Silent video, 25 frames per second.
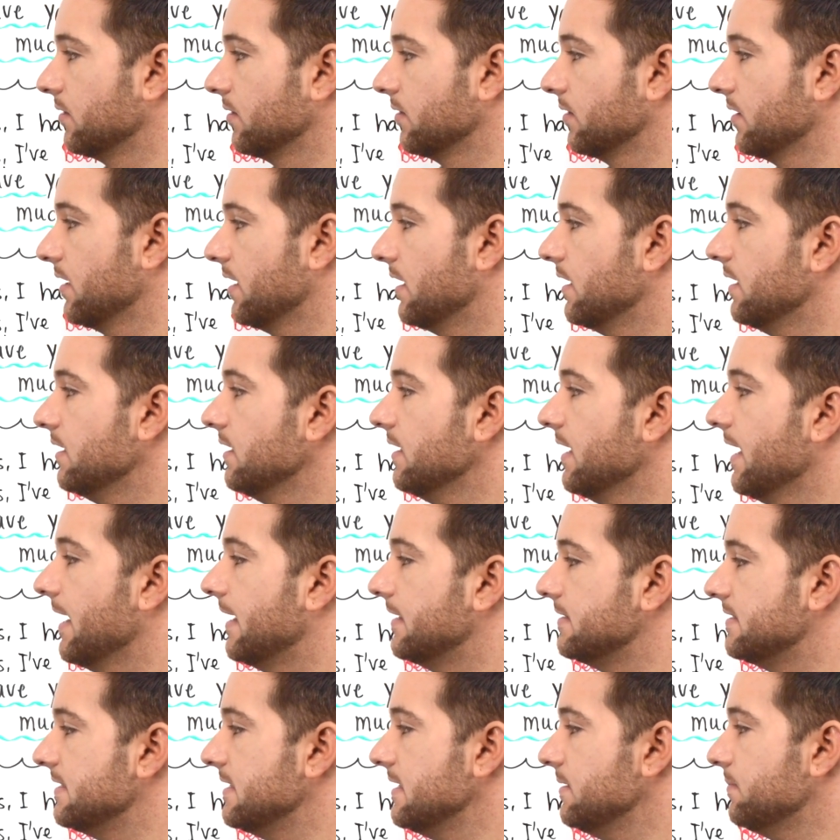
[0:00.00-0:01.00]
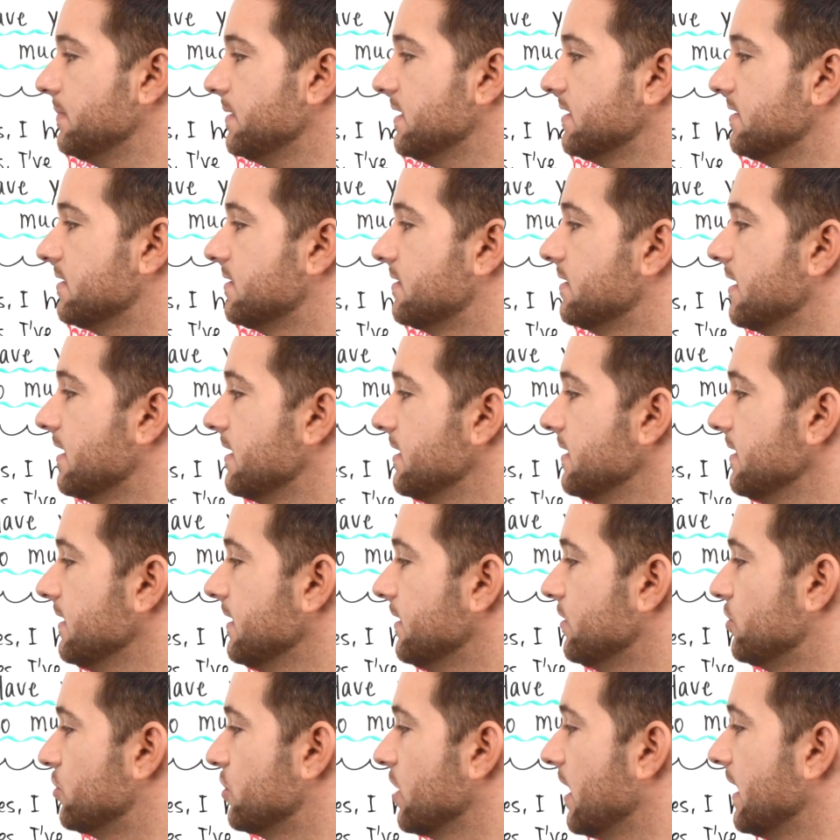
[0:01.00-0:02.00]
Okay, has he been studying
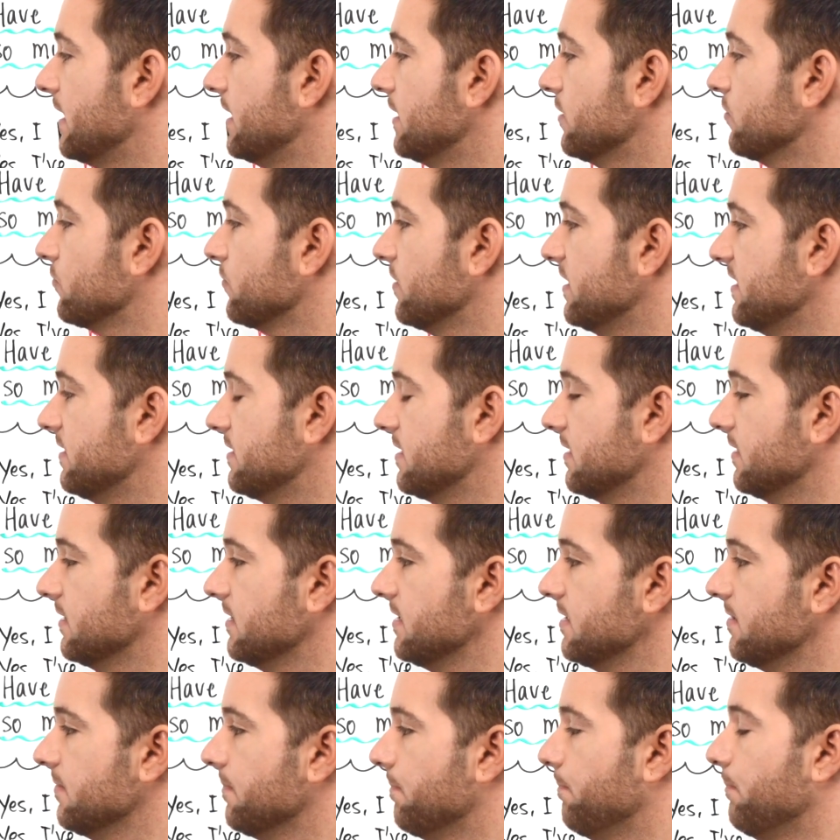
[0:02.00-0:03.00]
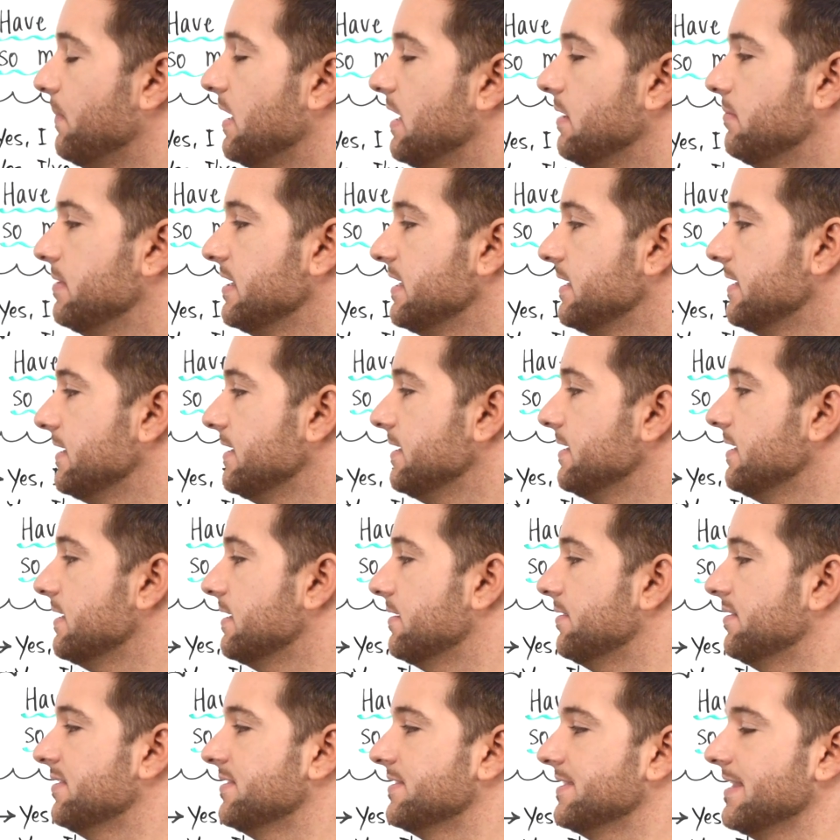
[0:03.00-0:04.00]
in China recently? Maybe he
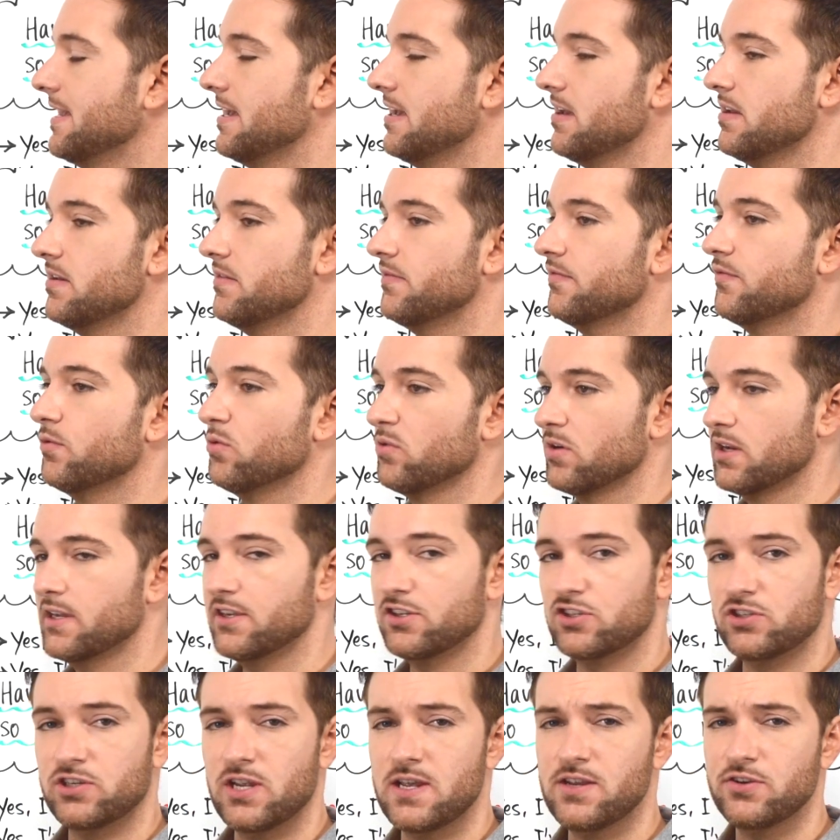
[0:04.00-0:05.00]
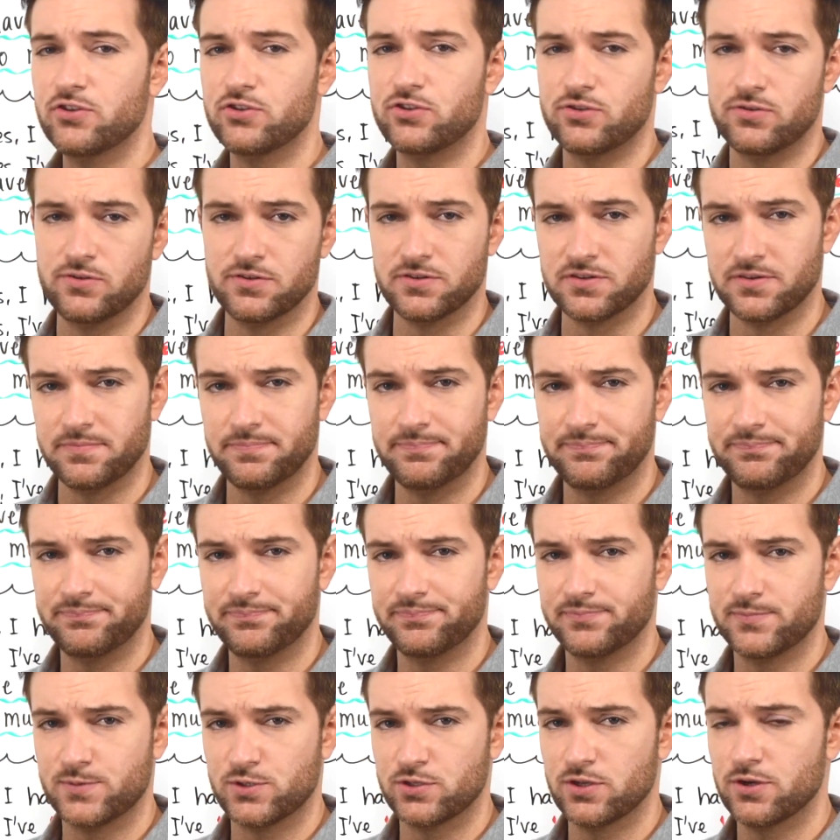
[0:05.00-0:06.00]
is a foreign exchange student.
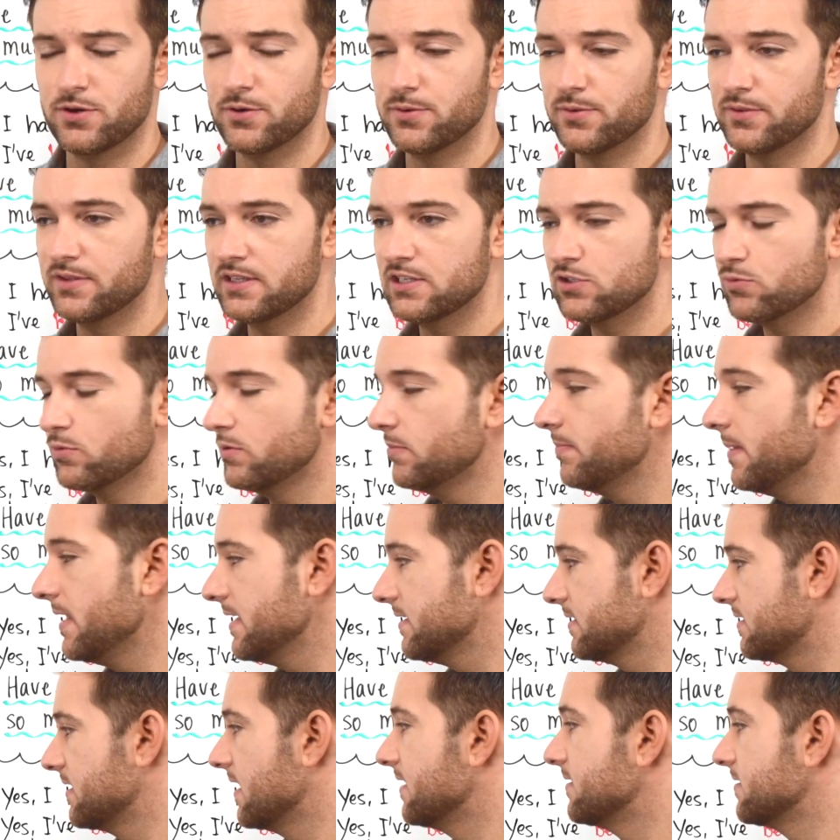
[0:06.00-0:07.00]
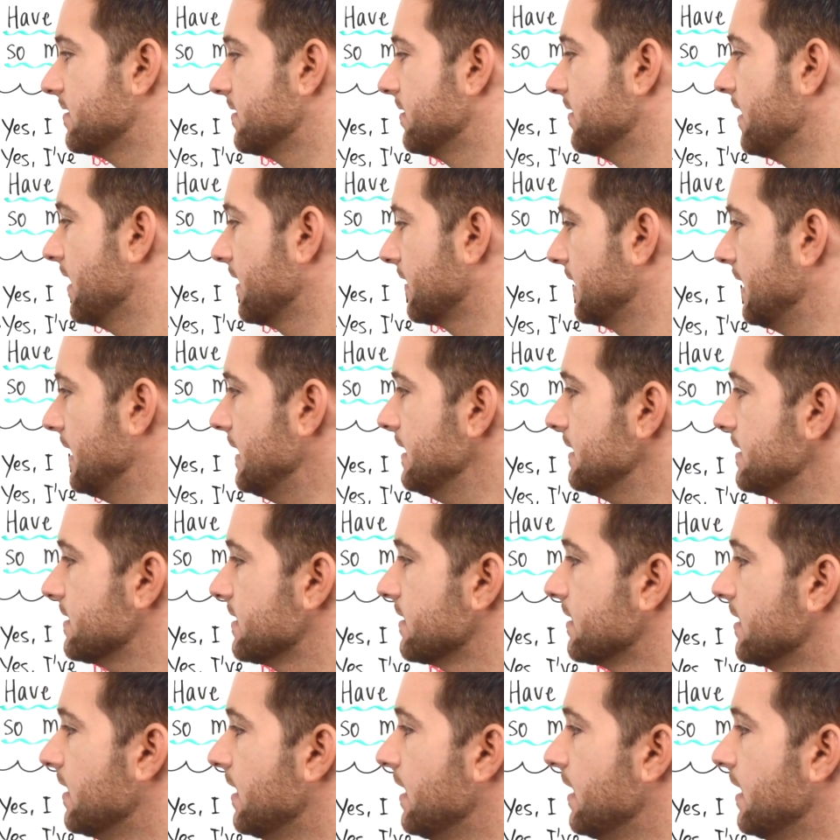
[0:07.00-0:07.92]
So this would make sense in that case.